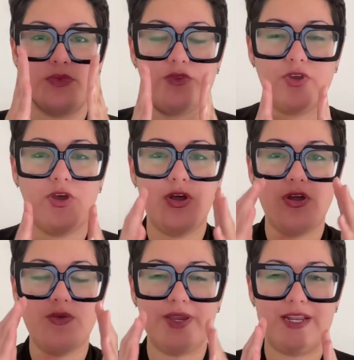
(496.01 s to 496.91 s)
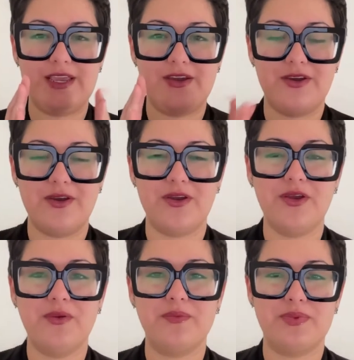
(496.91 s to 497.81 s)
It's all right here.
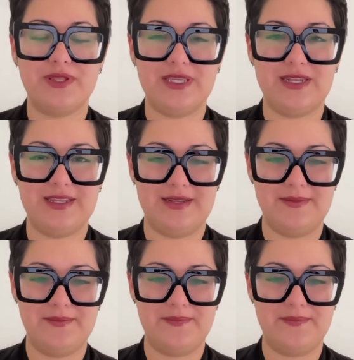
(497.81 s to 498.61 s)
Completed.